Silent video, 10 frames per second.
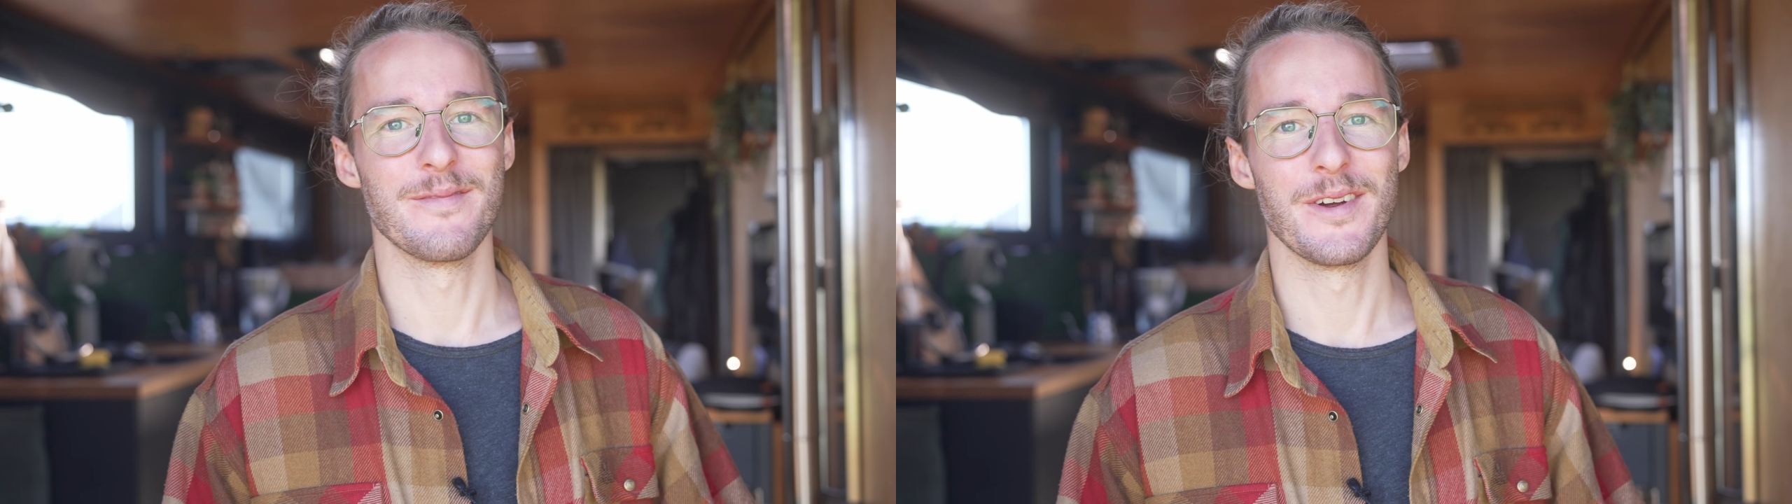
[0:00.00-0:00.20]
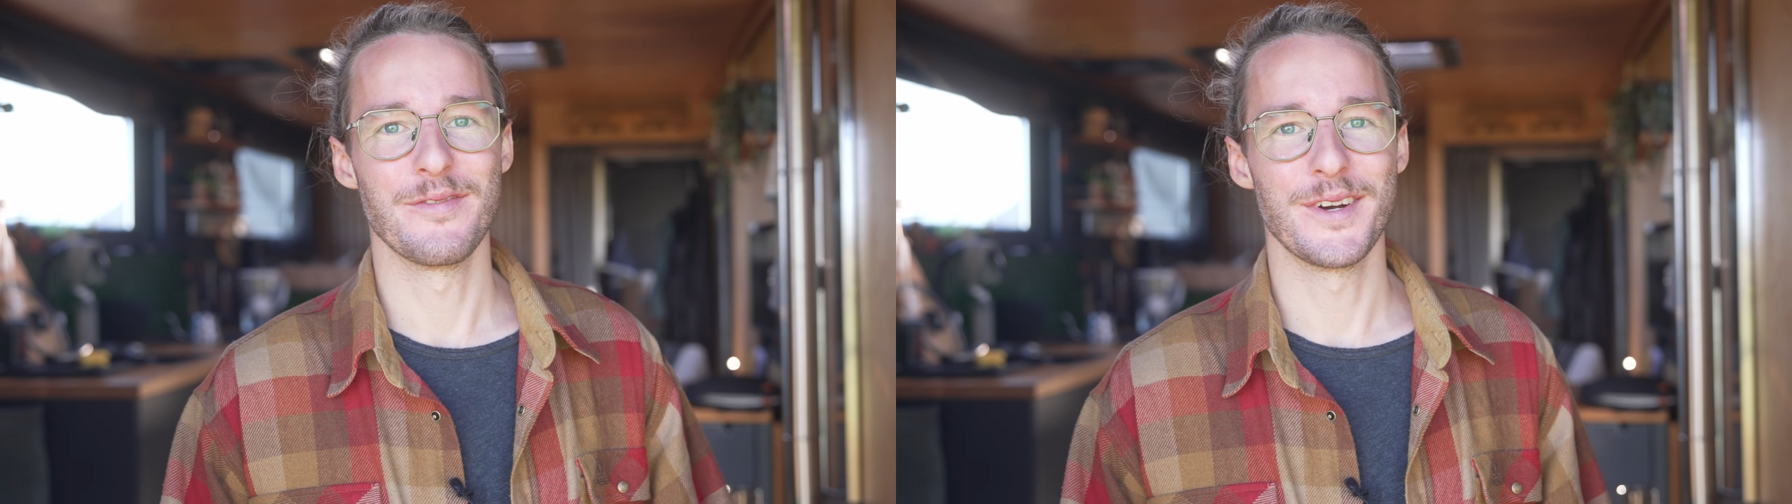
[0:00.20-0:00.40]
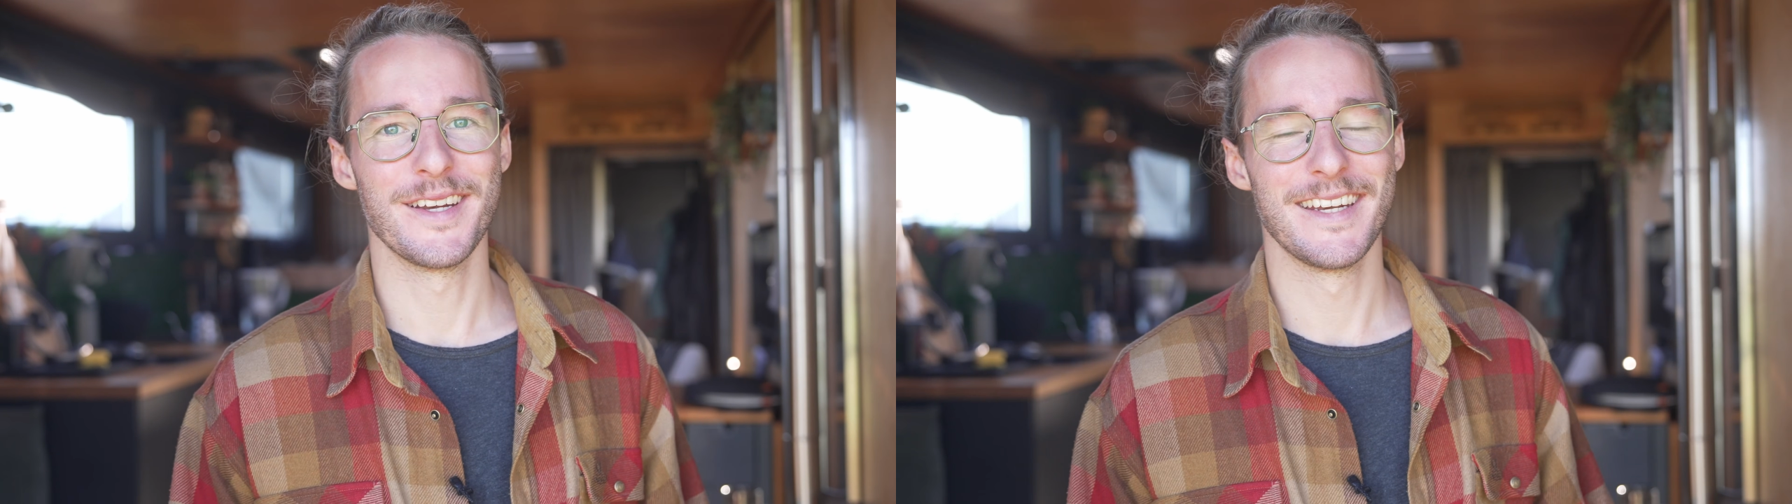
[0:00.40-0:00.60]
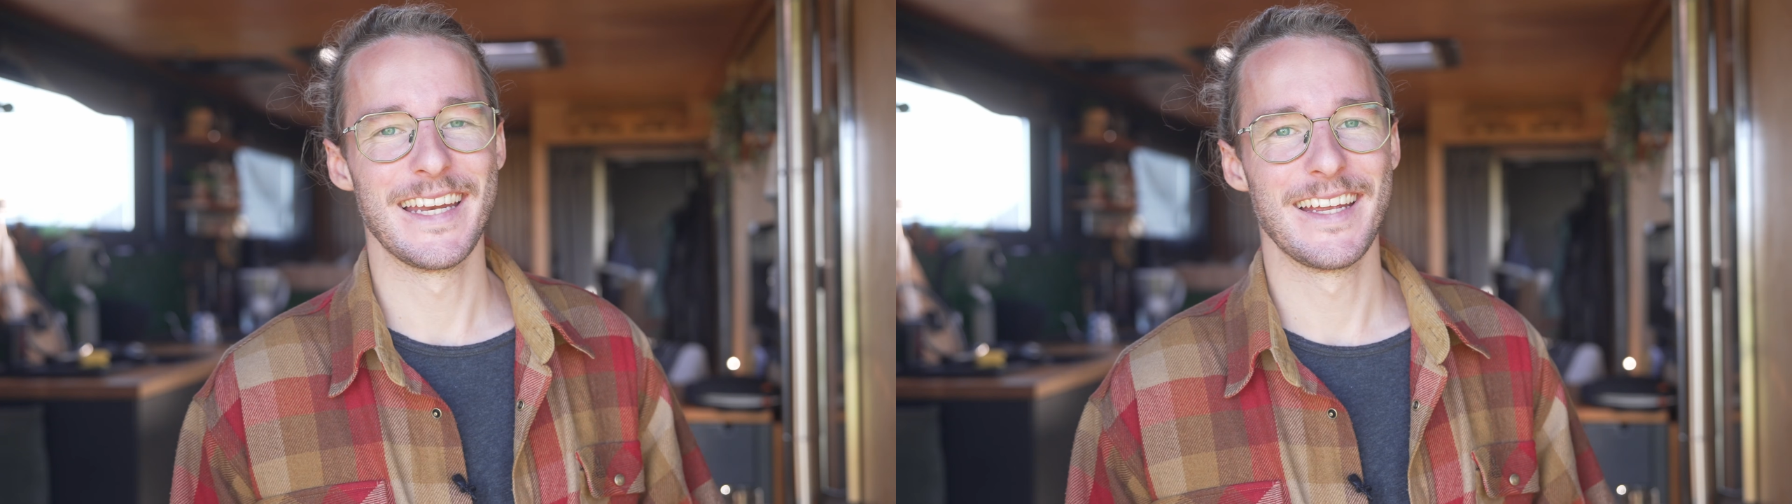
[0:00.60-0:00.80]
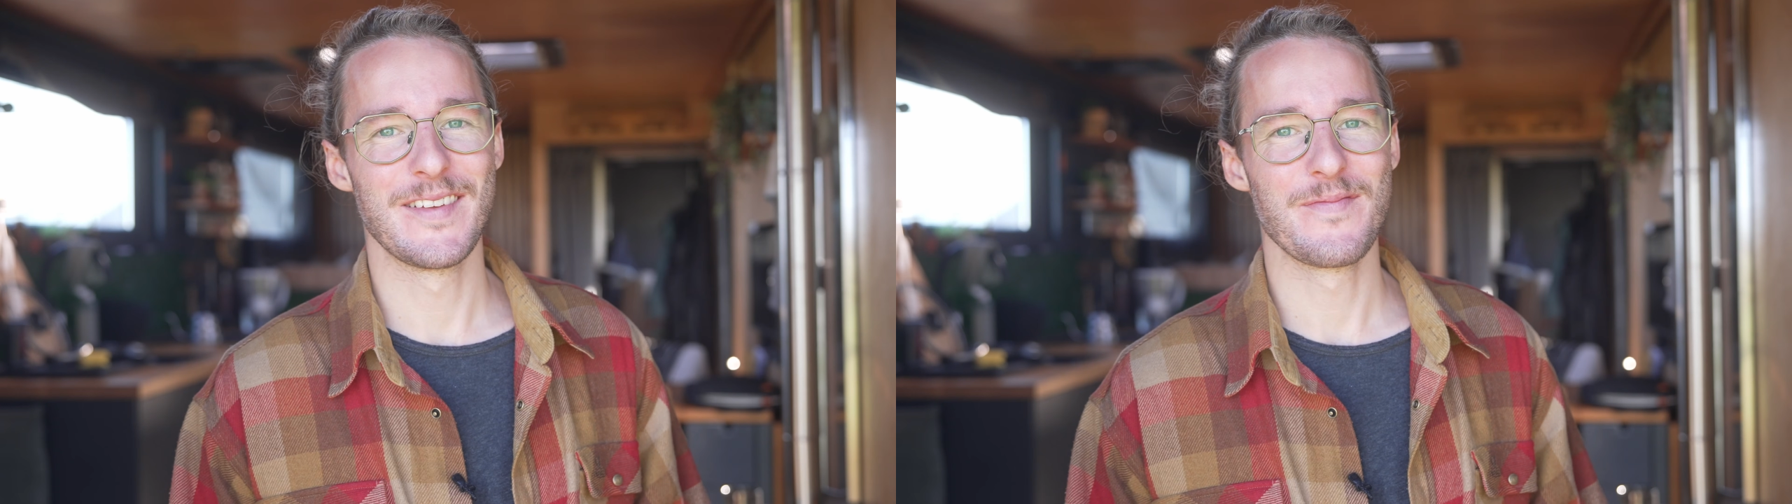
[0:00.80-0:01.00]
my friend.
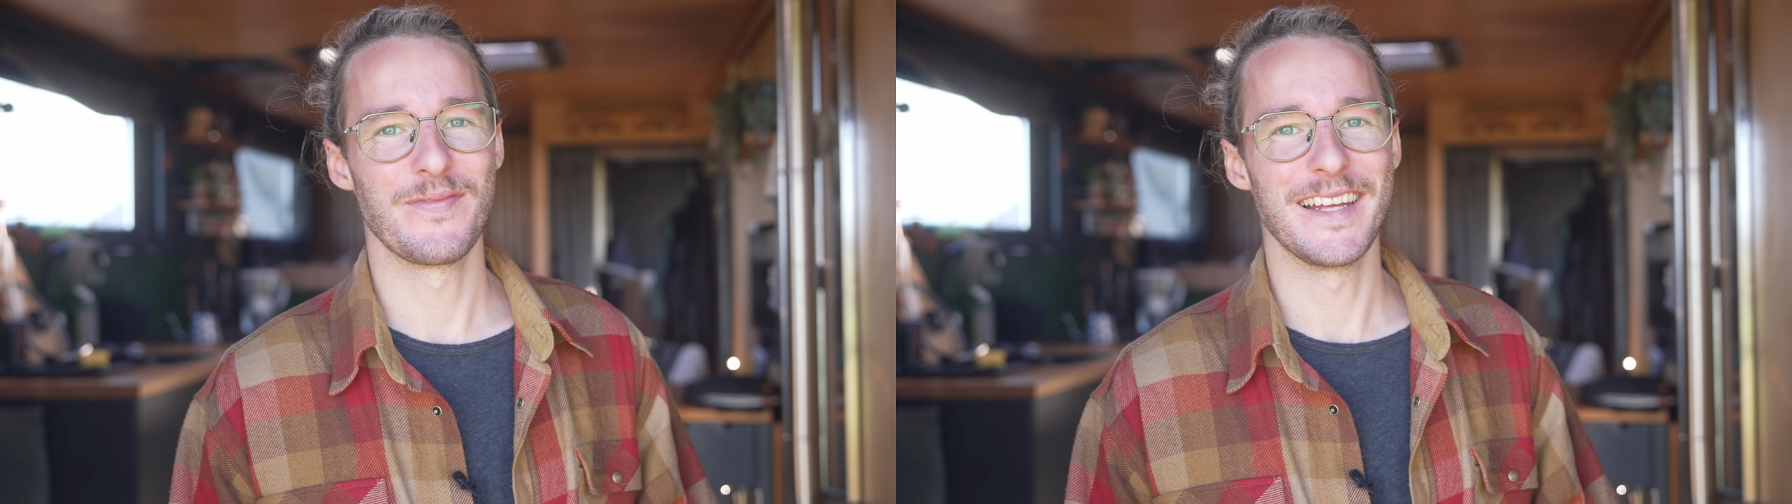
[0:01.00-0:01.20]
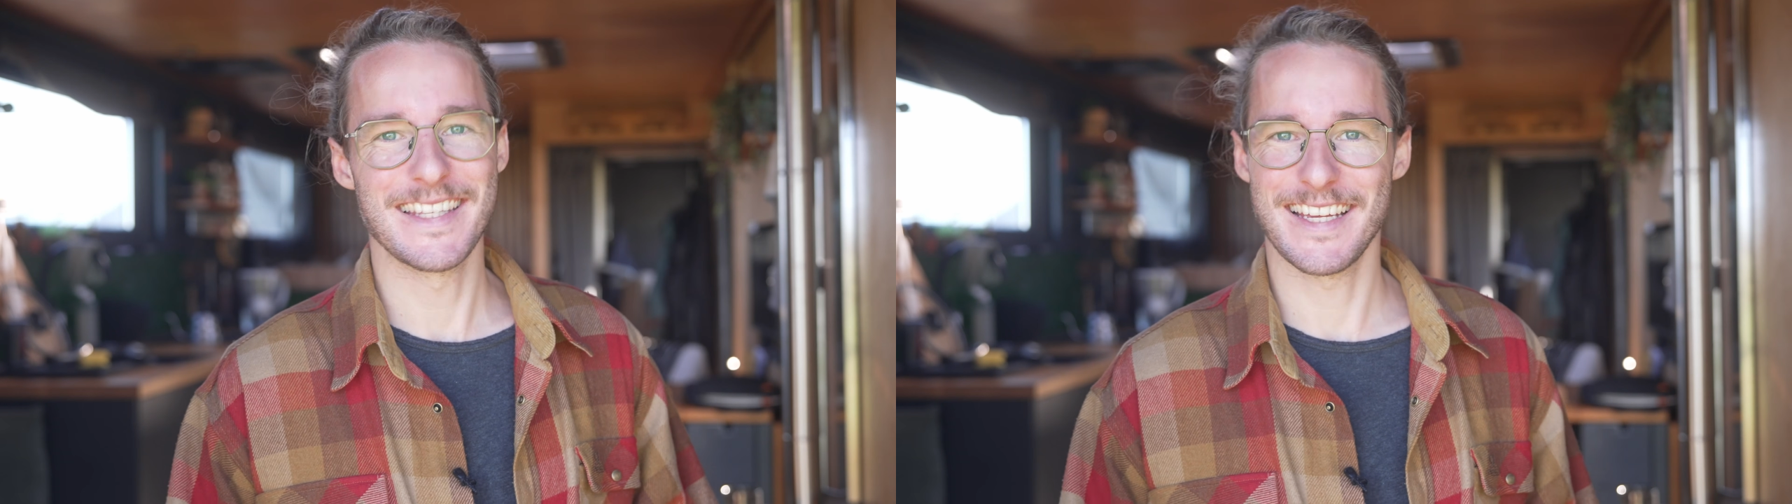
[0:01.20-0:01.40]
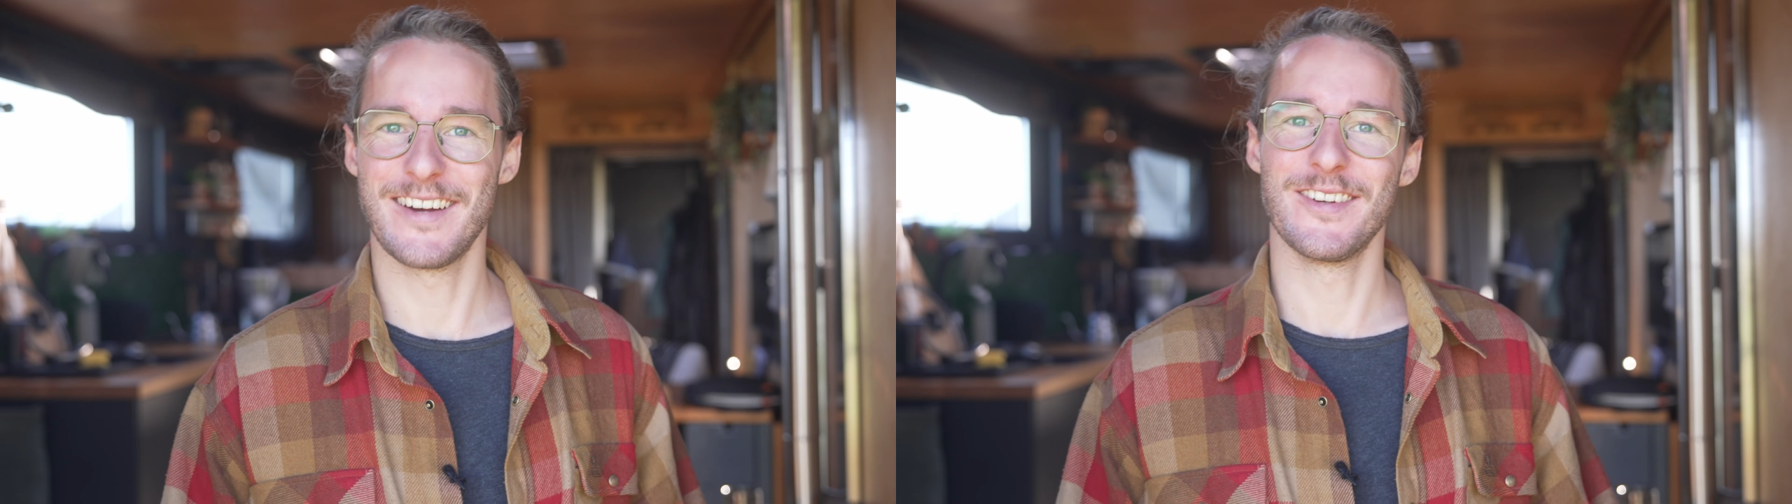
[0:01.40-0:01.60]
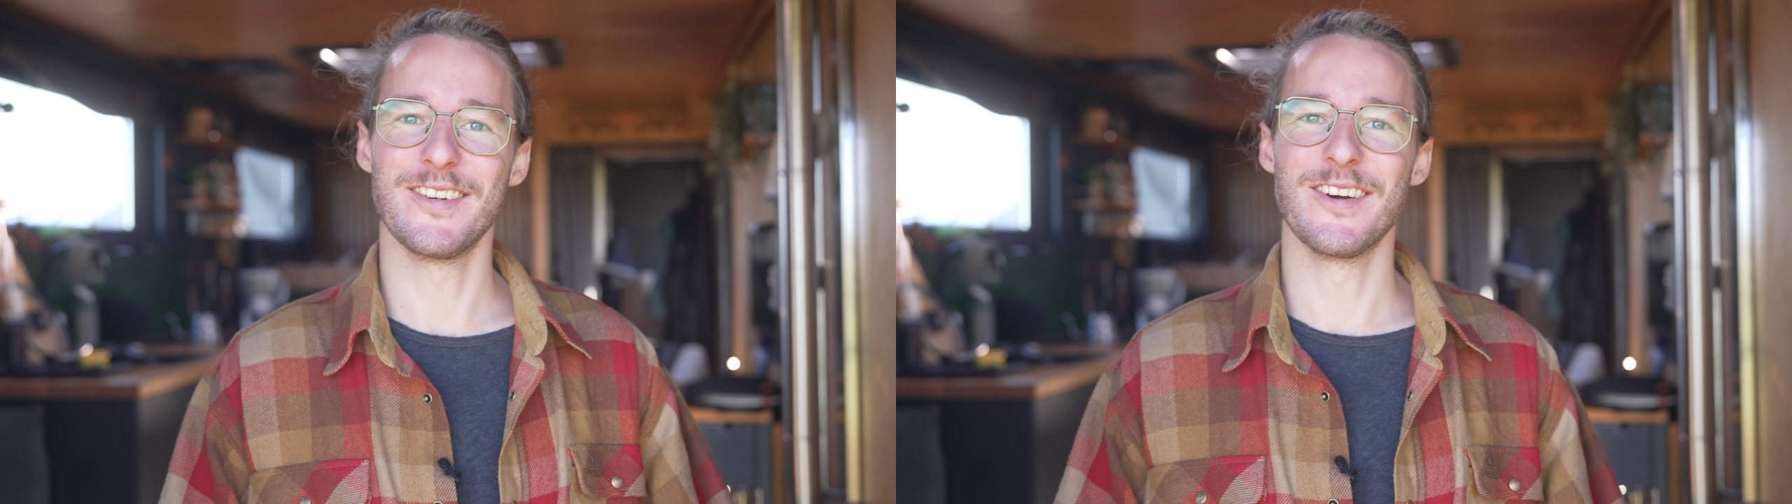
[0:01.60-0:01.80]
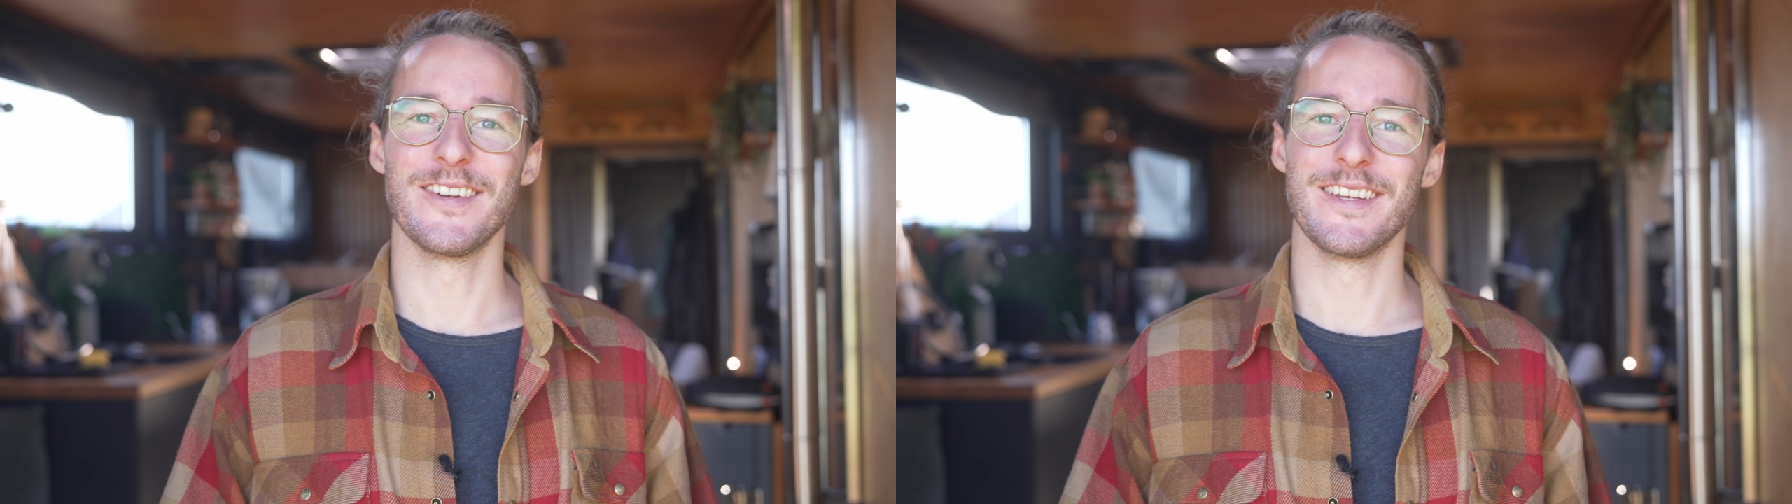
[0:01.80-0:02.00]
That's how you know the